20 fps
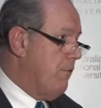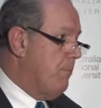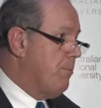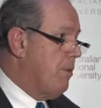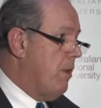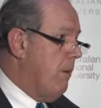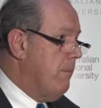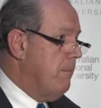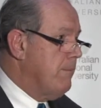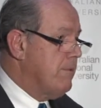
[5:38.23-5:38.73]
the
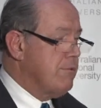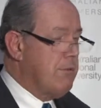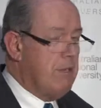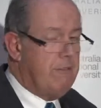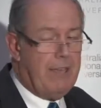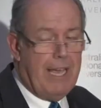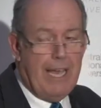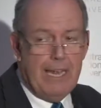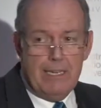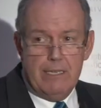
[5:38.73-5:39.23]
problems
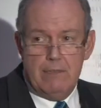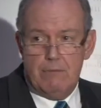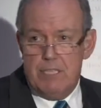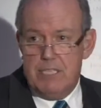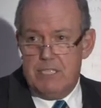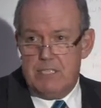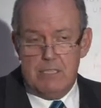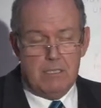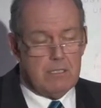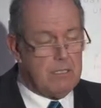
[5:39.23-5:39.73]
we've had in
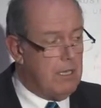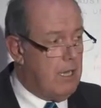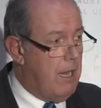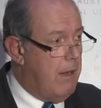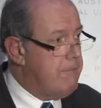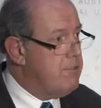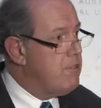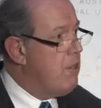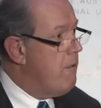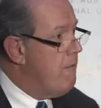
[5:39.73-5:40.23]
recent
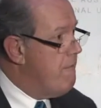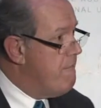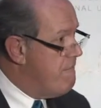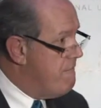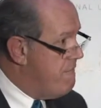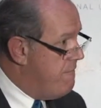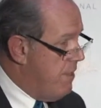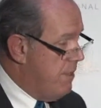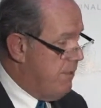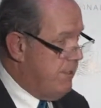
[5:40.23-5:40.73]
times
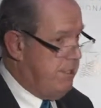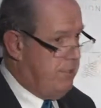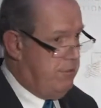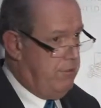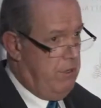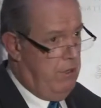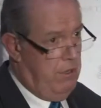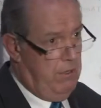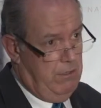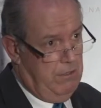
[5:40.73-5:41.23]
very
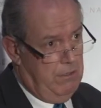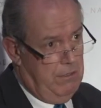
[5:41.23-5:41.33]
strong.